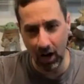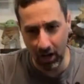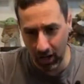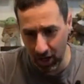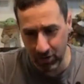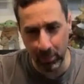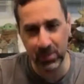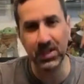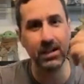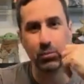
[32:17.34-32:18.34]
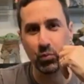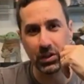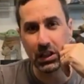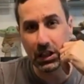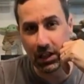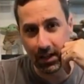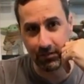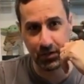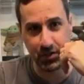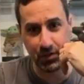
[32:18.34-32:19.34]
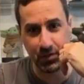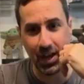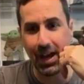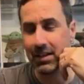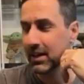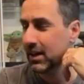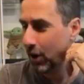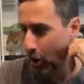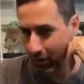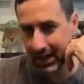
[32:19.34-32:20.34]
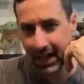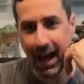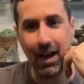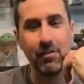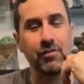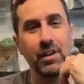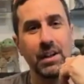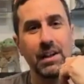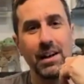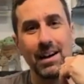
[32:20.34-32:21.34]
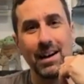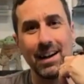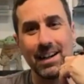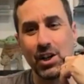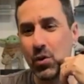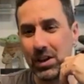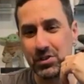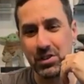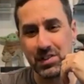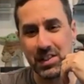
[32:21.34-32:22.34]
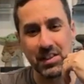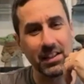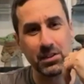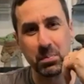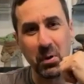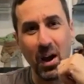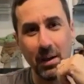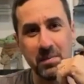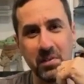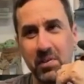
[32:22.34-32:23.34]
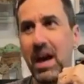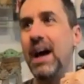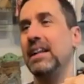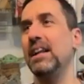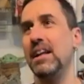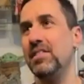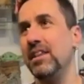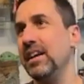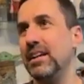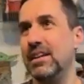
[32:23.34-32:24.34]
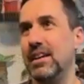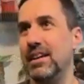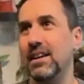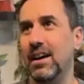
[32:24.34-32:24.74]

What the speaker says: 100% would love to do that. Already have questions and things primed for that, and I think